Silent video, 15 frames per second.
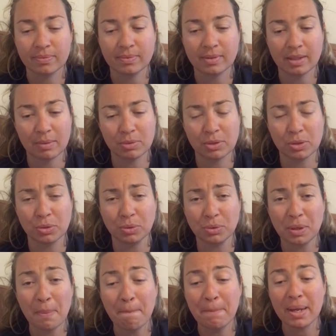It was called
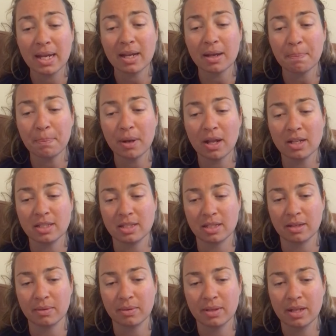Pink Plaster.
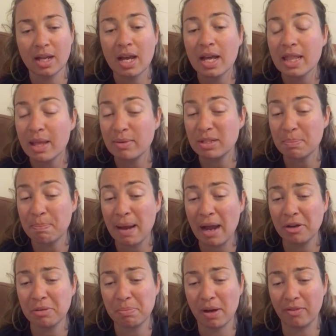There was a
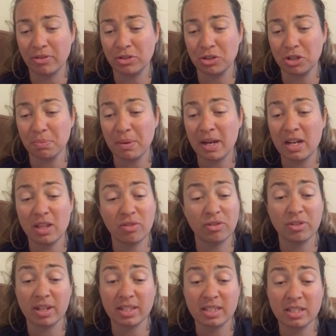powder puff on top, and he threw
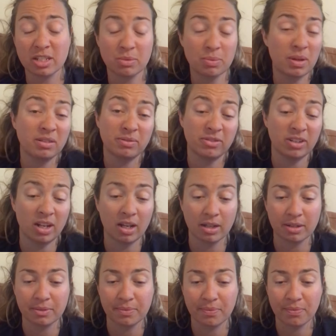that in as well for
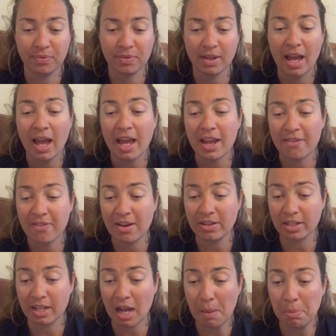luck. He found a
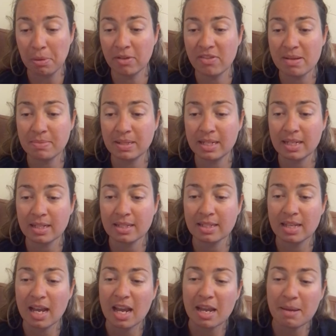couple of lipsticks.
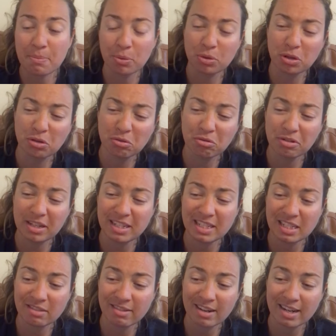He pulled the
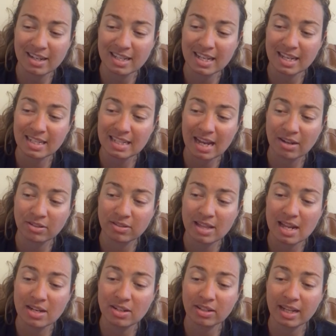greasy red things out of their
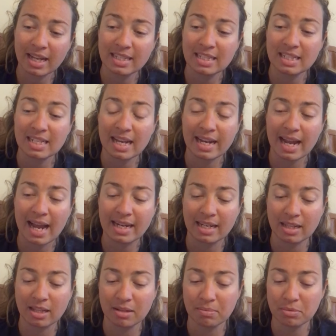little cases and
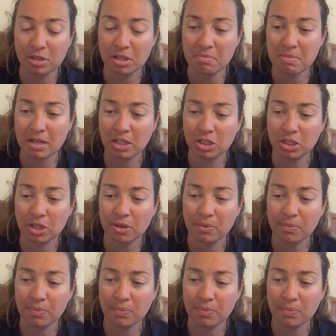added them to the mixture.